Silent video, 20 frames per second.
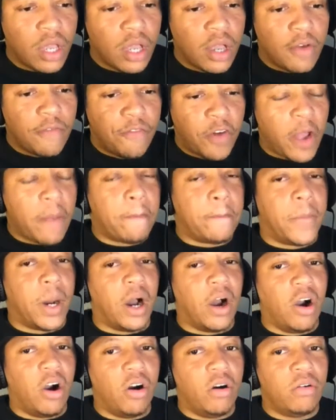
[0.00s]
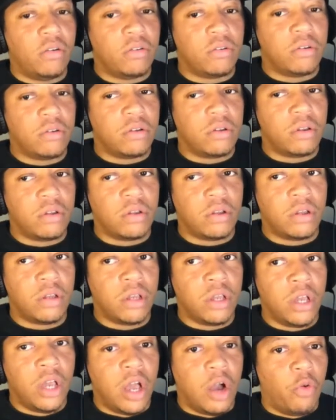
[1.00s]
football,
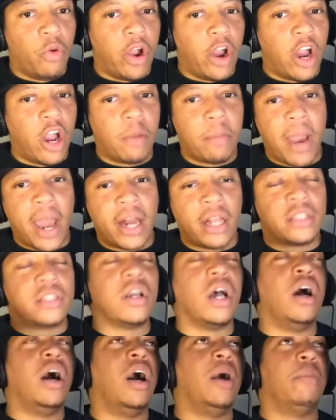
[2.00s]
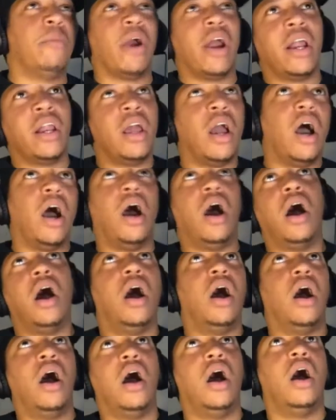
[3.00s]
where everybody, Tom Brady,
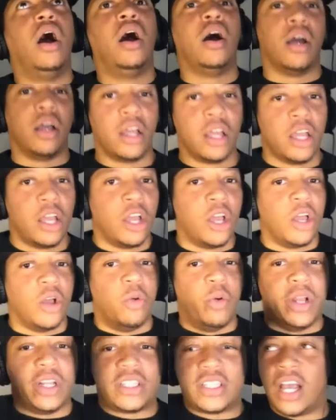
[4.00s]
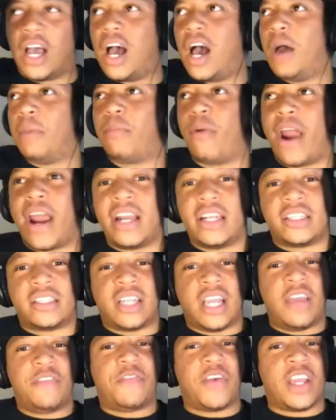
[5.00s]
oh. When Tom Brady's
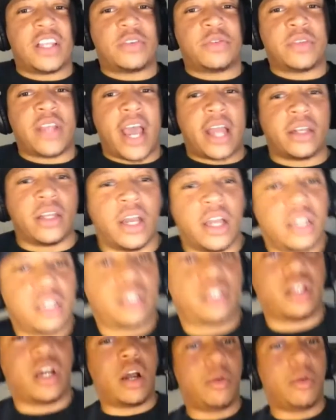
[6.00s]
defense was out there, Tom